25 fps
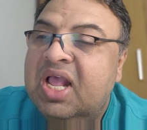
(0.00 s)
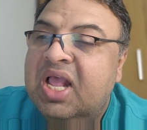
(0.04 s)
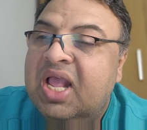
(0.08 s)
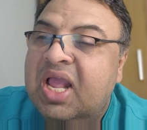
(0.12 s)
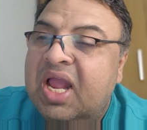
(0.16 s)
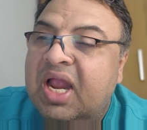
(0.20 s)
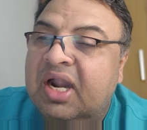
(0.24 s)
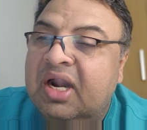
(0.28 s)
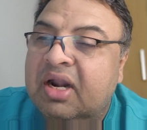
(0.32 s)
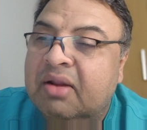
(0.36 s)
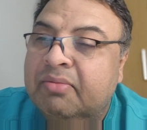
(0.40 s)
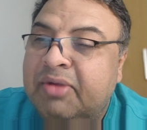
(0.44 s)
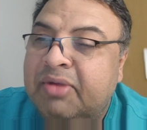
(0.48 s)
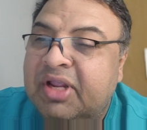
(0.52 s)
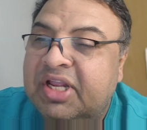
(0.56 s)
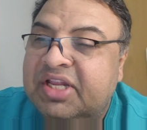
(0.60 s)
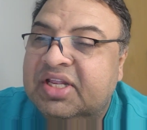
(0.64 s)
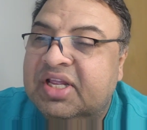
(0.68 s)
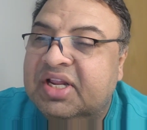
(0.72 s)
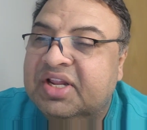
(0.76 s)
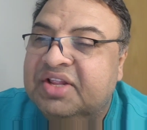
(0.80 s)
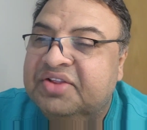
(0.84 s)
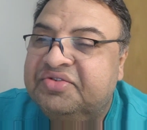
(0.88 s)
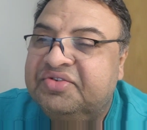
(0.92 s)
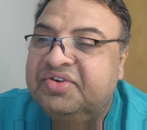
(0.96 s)
and a
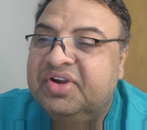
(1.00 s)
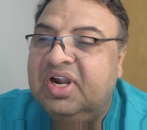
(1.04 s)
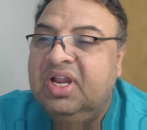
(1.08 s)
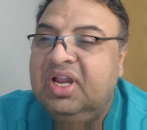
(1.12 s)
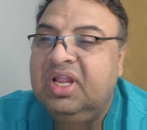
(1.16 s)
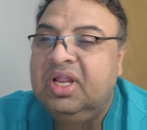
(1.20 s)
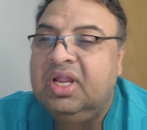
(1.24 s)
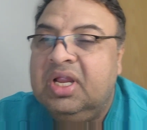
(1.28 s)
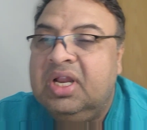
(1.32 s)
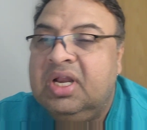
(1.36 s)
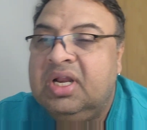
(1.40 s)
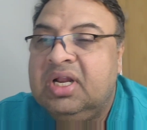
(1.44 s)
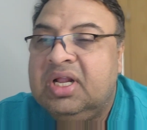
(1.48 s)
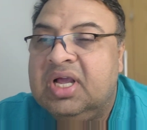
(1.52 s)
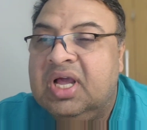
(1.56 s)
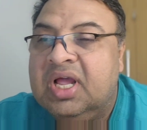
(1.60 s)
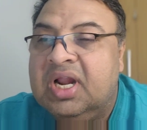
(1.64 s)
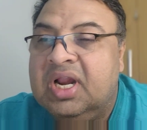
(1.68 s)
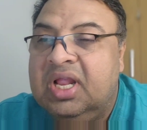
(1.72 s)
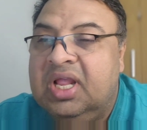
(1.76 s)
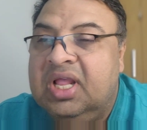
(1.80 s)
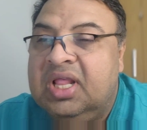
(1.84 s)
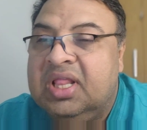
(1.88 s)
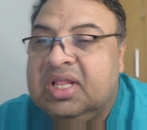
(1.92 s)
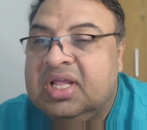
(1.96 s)
major study
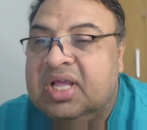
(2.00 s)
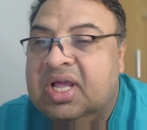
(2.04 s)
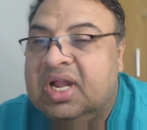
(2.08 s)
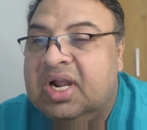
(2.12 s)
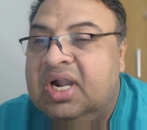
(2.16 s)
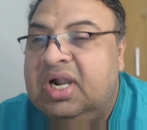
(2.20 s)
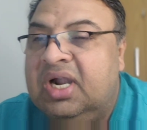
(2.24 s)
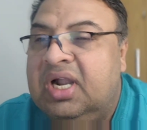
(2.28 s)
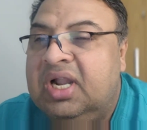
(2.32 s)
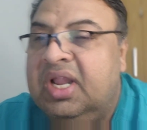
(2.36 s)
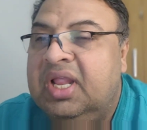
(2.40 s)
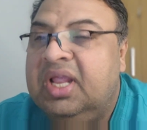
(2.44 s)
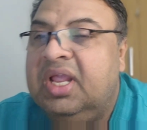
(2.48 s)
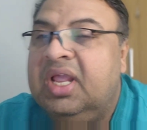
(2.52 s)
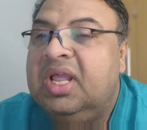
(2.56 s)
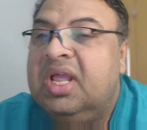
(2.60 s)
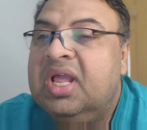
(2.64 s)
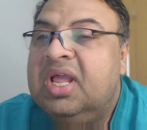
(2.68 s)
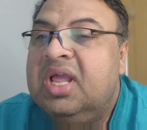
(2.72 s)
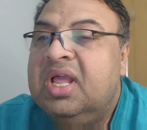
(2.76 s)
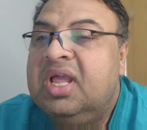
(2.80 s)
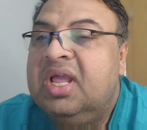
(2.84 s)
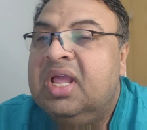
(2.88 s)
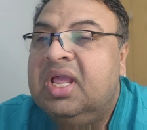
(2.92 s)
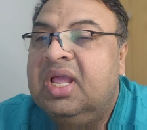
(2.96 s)
is currently
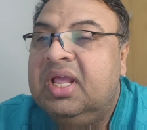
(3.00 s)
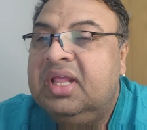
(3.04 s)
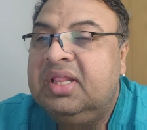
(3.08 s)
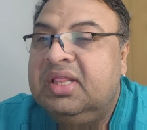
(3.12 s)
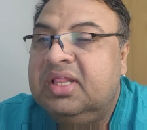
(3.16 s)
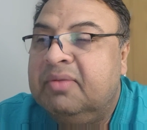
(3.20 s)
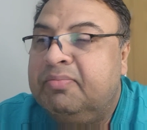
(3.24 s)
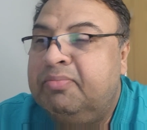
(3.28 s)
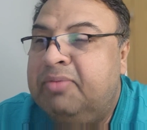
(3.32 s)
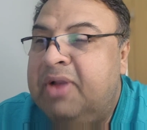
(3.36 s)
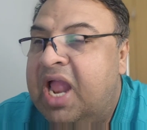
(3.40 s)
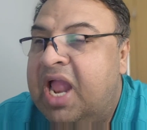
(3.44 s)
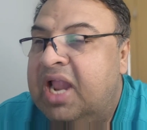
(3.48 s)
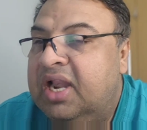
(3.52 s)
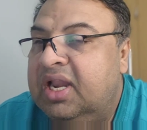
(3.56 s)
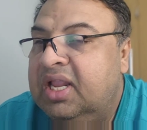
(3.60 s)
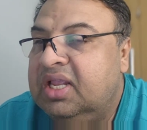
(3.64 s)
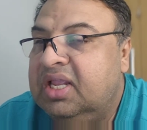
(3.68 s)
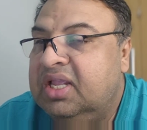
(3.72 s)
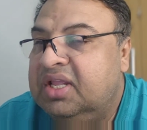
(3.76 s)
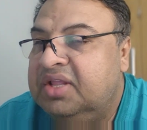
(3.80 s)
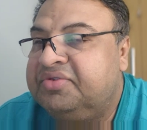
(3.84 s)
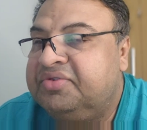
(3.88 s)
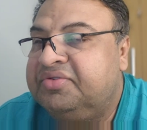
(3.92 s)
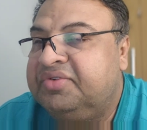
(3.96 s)
in the
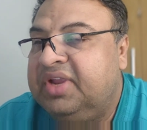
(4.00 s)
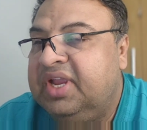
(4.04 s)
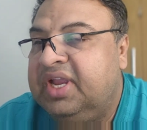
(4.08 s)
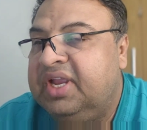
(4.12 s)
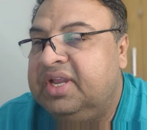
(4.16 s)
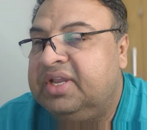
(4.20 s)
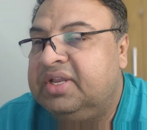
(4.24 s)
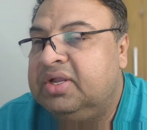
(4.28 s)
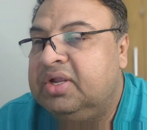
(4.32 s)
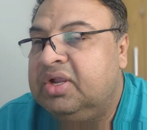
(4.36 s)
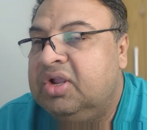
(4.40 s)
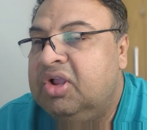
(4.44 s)
planning stage.